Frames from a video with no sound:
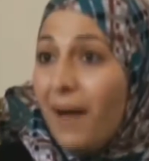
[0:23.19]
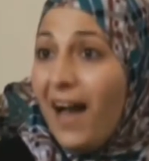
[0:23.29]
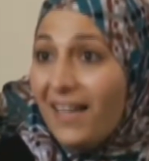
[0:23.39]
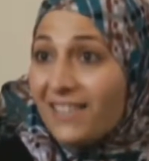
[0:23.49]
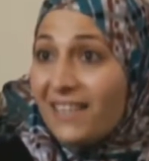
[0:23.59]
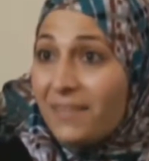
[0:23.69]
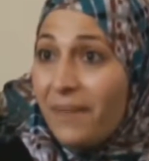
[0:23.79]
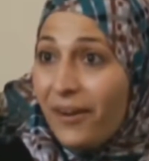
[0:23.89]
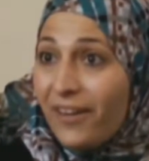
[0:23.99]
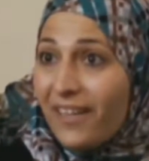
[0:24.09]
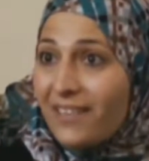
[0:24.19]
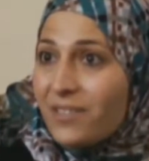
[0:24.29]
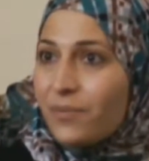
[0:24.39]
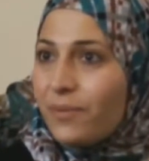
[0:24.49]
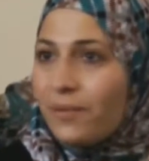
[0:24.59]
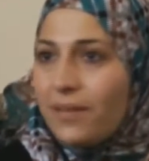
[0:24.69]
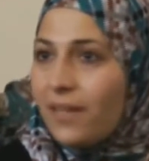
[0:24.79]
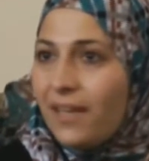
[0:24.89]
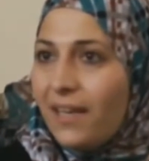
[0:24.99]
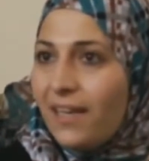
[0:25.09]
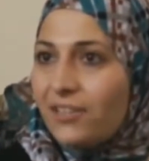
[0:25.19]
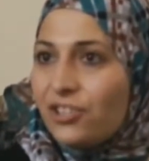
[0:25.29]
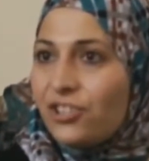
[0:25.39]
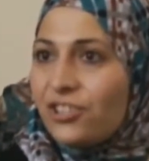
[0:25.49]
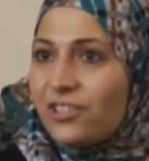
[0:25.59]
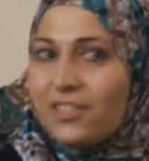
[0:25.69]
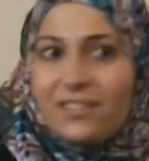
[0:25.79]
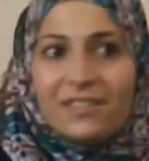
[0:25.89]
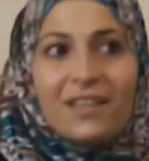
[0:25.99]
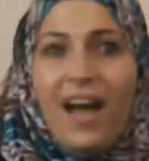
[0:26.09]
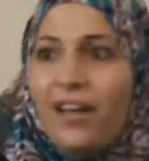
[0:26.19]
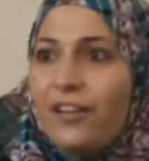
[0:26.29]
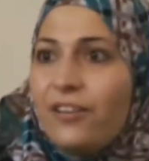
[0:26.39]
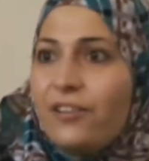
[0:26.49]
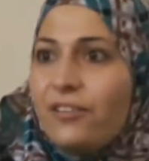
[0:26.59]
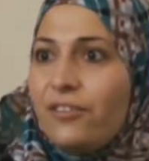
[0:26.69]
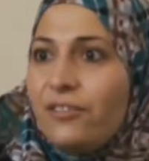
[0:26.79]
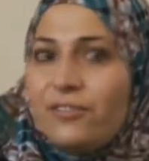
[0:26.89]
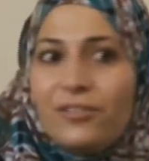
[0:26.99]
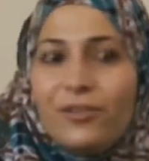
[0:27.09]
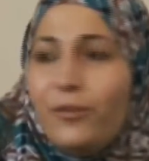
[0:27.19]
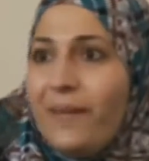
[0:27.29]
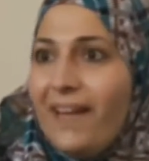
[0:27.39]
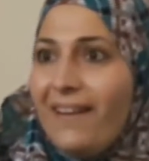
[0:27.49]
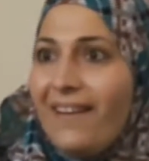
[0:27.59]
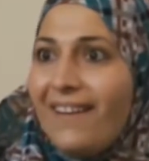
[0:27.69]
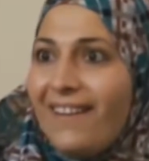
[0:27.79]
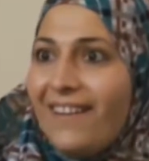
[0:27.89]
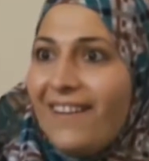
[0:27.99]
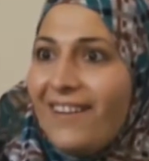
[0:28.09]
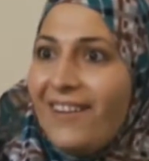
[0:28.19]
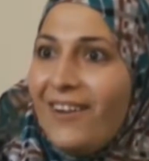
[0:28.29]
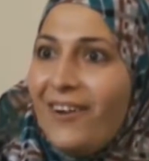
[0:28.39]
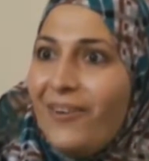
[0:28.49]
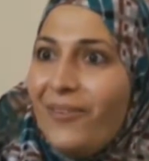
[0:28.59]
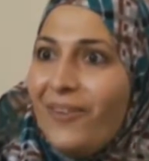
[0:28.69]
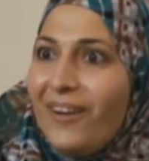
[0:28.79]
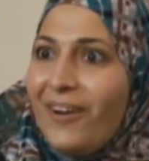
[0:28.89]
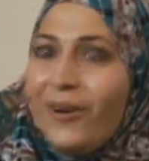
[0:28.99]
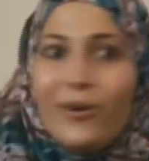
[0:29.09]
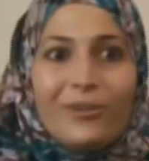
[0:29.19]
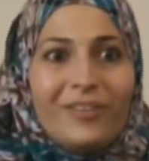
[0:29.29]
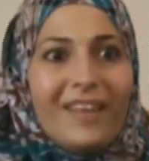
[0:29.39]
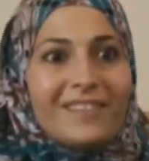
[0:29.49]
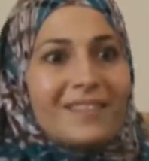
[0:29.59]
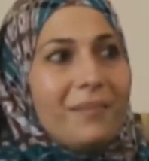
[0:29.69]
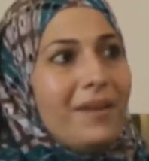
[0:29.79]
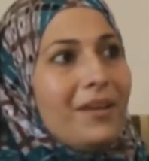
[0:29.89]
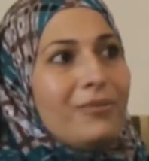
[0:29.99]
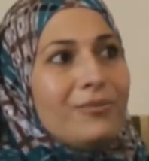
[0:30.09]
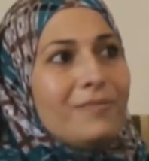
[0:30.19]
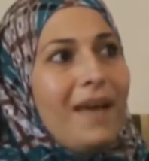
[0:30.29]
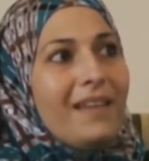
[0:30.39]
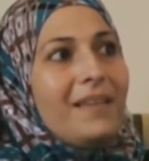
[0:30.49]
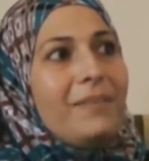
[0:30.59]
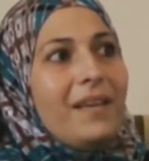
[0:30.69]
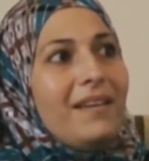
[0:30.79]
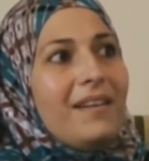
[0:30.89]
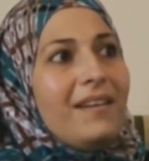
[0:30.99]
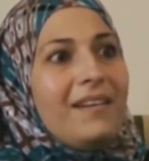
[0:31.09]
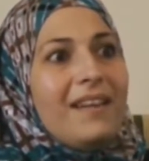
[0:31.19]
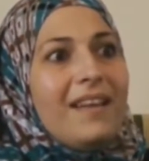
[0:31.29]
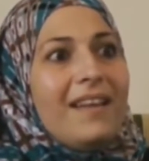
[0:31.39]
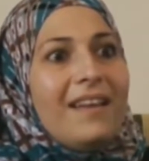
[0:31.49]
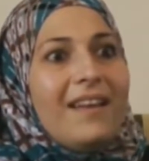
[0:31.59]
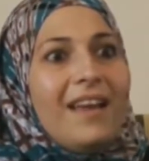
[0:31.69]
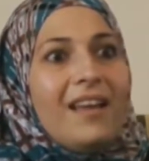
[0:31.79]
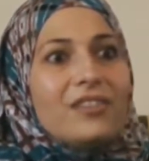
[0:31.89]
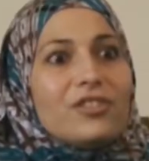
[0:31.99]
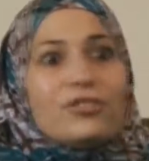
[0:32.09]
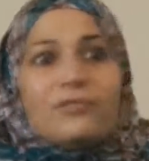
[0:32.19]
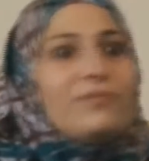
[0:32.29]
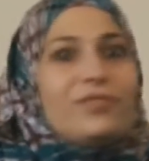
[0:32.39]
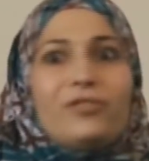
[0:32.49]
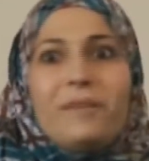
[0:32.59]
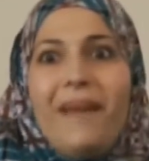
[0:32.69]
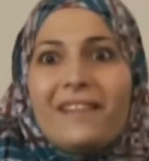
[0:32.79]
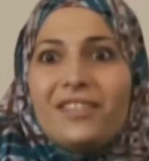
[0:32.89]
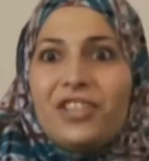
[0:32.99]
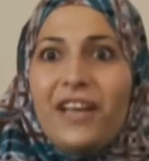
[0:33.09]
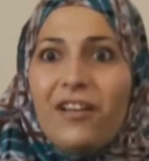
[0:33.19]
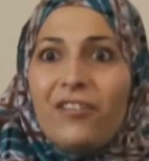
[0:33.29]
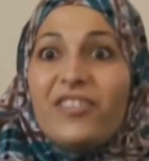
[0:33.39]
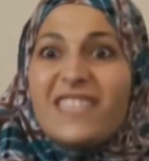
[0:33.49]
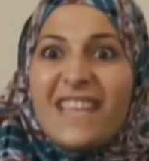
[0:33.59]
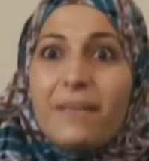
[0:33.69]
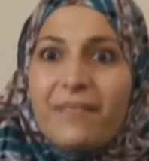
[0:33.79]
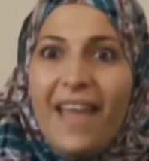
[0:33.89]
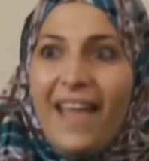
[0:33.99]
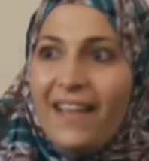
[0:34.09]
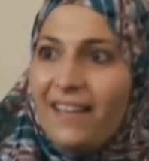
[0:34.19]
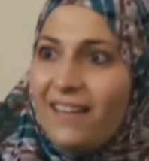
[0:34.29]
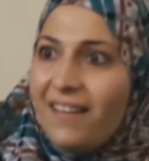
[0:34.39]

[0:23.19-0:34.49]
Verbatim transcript: Us as Americans, it's just, it's not human, you know? Who takes somebody who's badly beaten and uh, straight back to jail the same day?